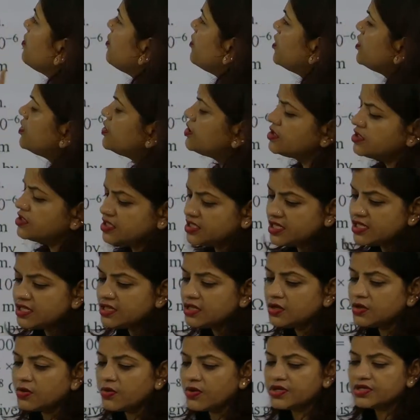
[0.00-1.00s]
on, see the
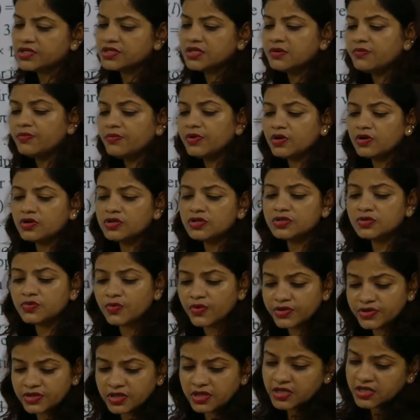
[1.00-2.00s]
question, because
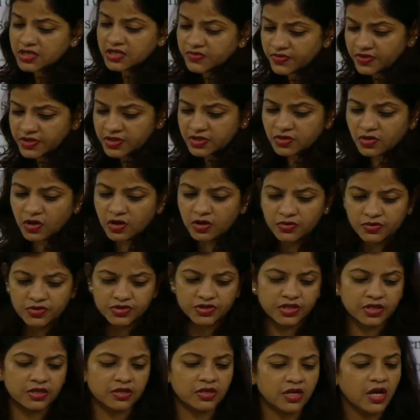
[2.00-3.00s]
question is with
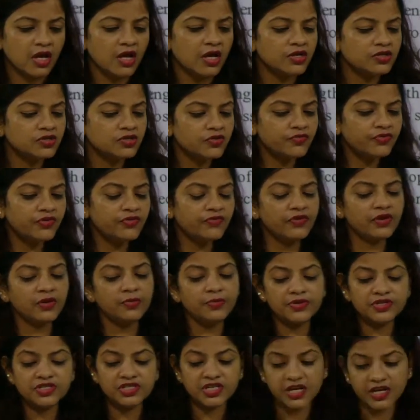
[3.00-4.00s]
solution. So we will be
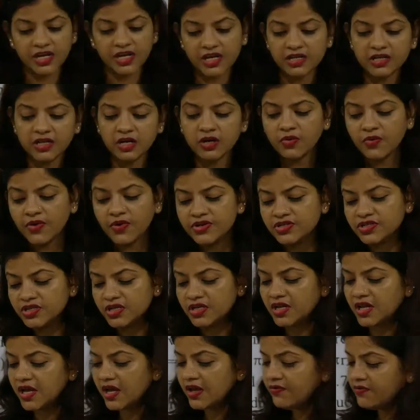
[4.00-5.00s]
checking the question
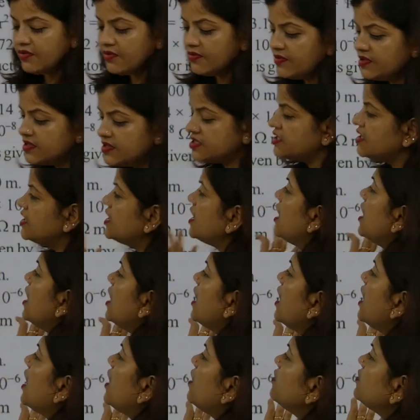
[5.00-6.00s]
and we will see
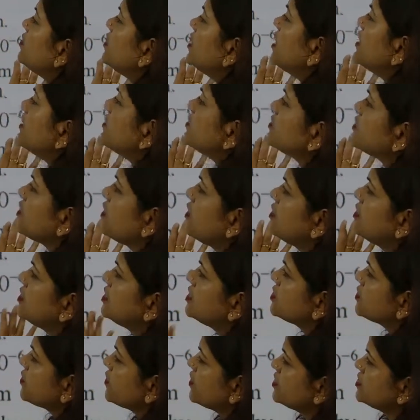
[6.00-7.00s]
how they have solved this
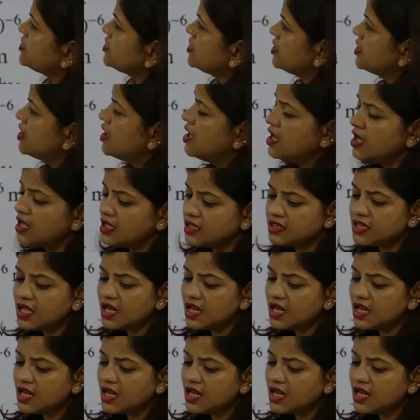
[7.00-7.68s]
question. The